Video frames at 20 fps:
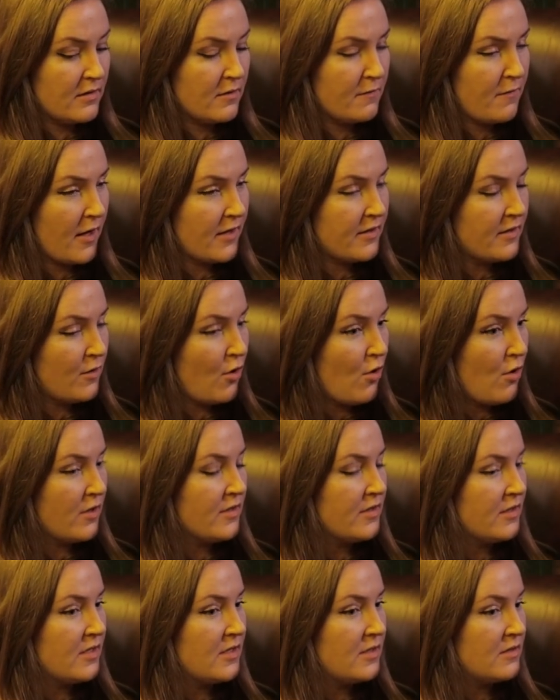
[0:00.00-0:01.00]
fact that
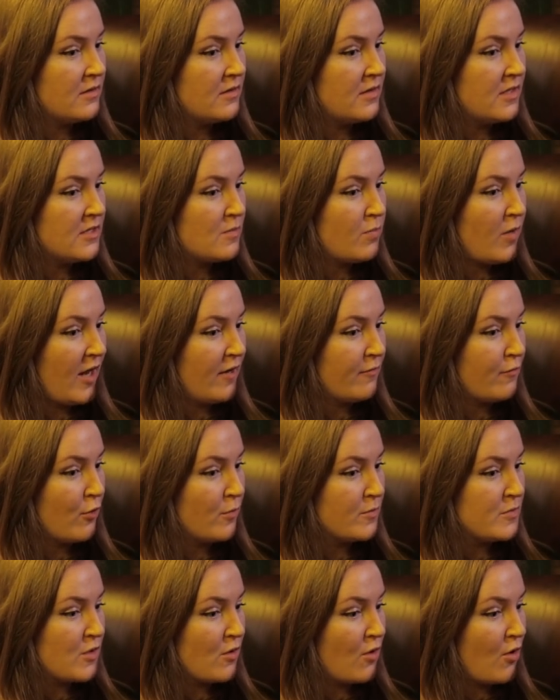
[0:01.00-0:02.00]
all of these
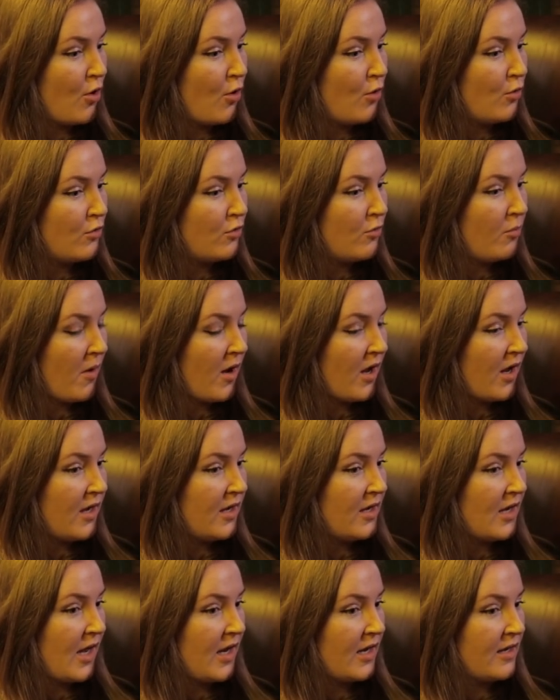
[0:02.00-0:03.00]
platforms are owned
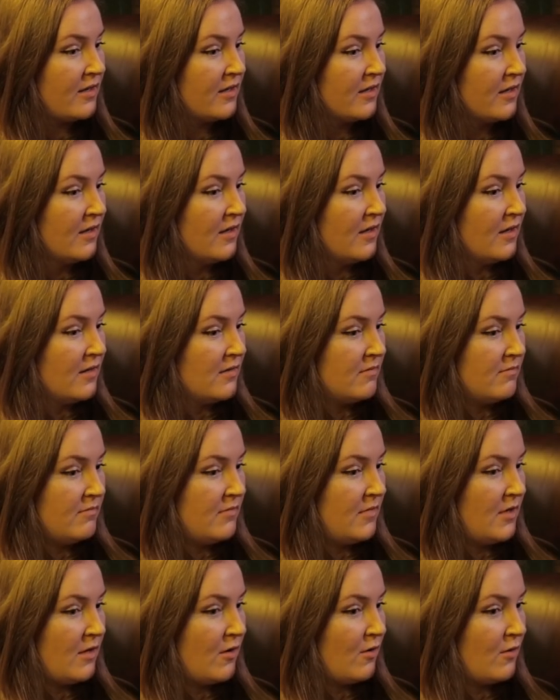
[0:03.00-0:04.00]
by, like,
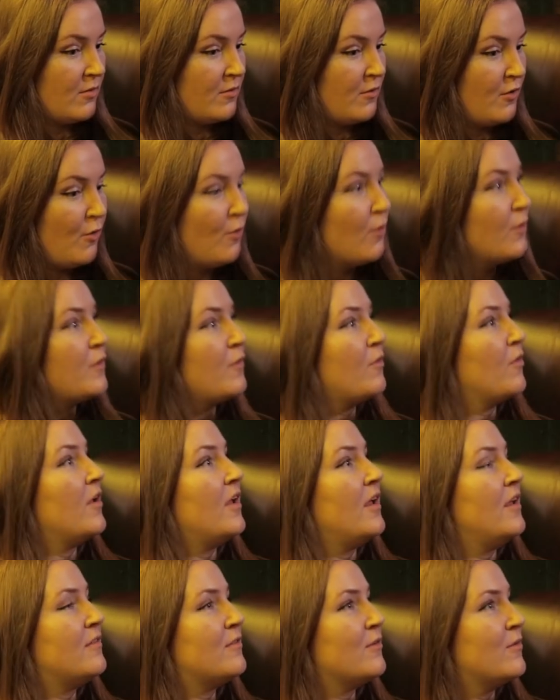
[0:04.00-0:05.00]
you know, two or
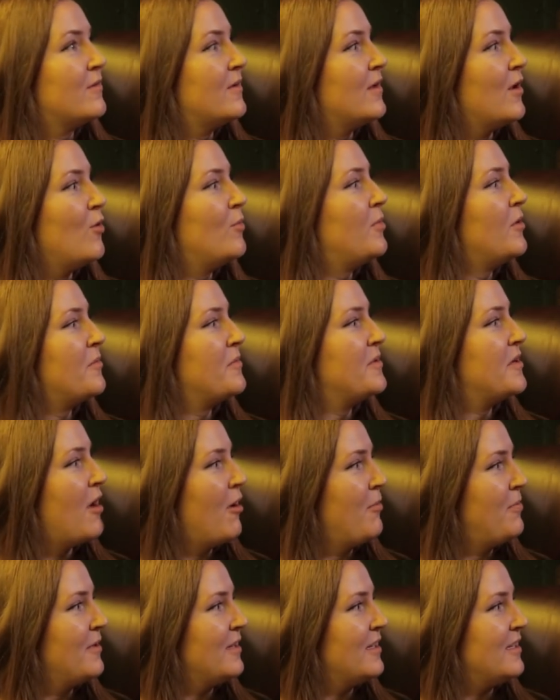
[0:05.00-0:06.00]
three sort of global
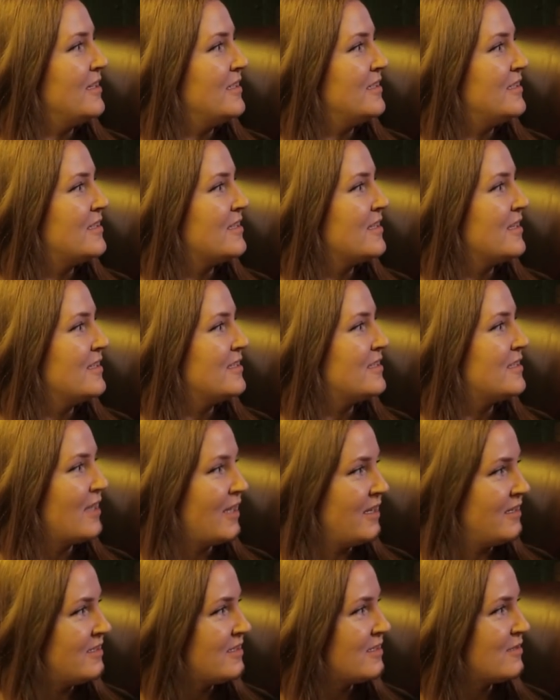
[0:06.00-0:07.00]
monopolies
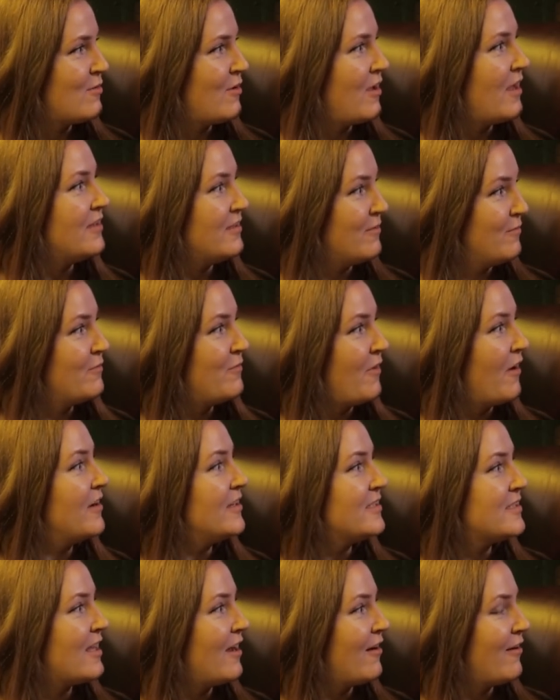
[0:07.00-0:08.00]
is
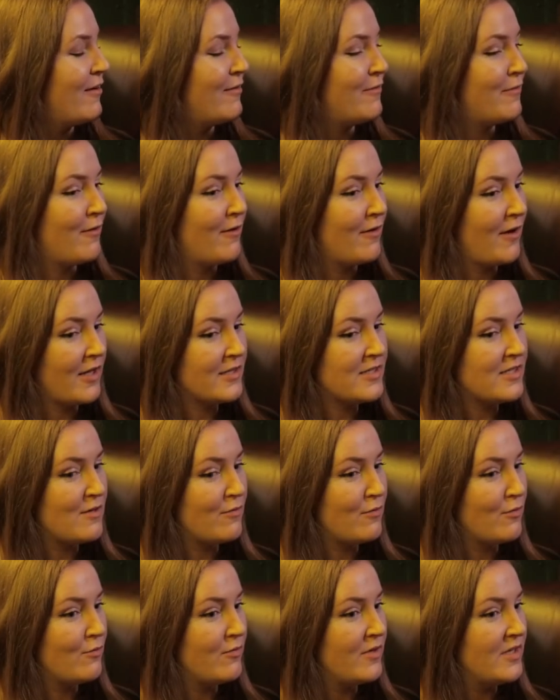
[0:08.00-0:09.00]
very scary for lots of
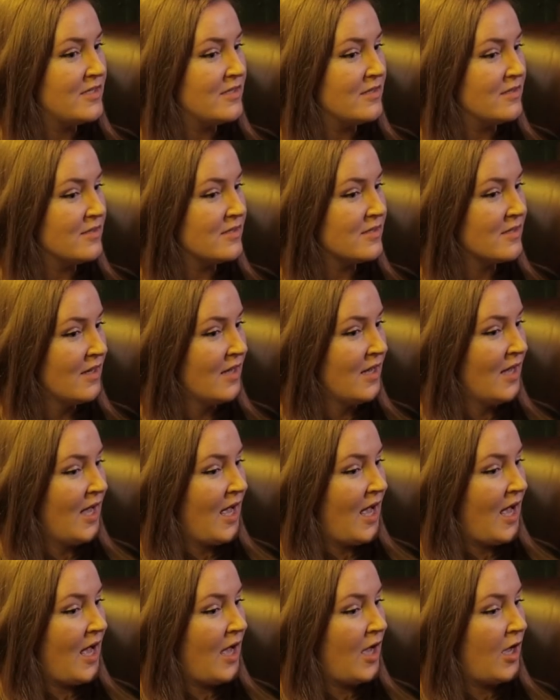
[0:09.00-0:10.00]
different reasons.
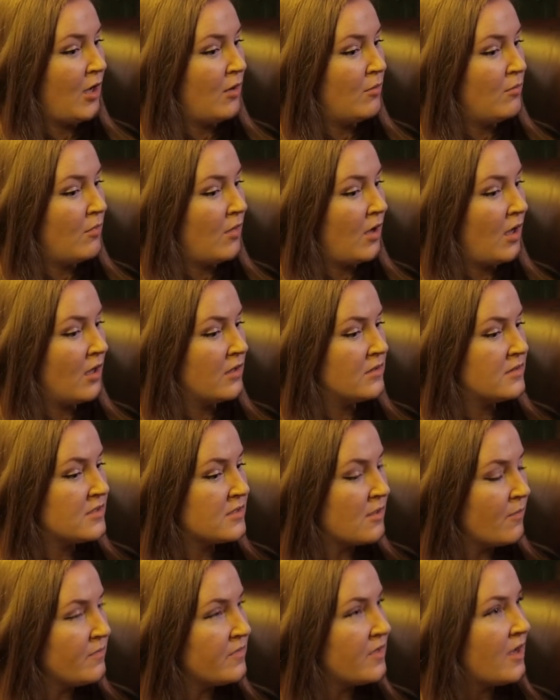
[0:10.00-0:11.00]

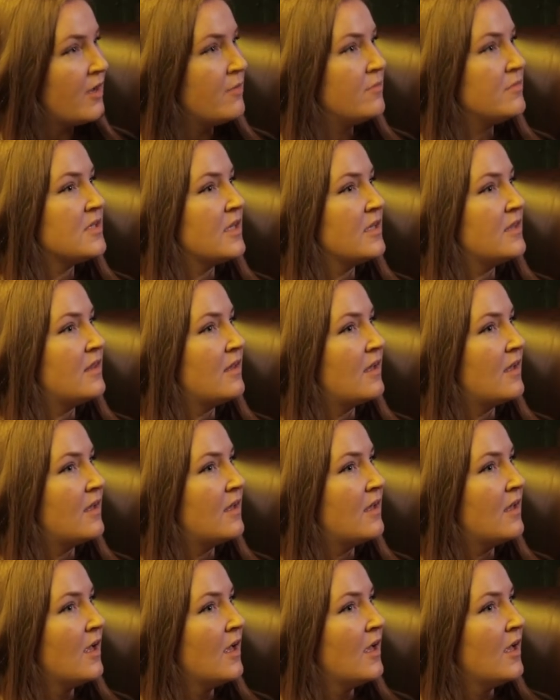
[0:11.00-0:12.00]
Sometimes I
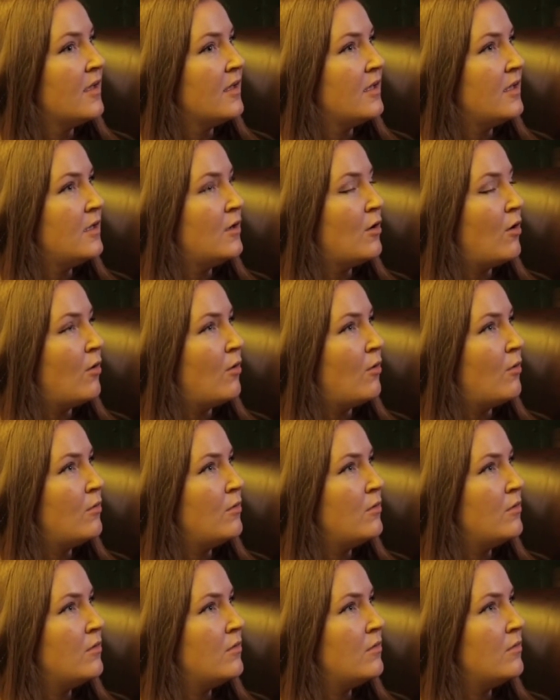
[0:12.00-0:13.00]
think, being
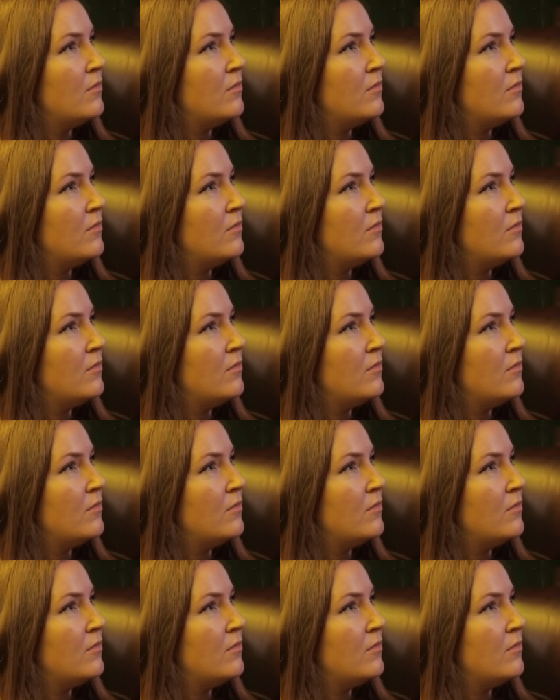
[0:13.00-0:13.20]
online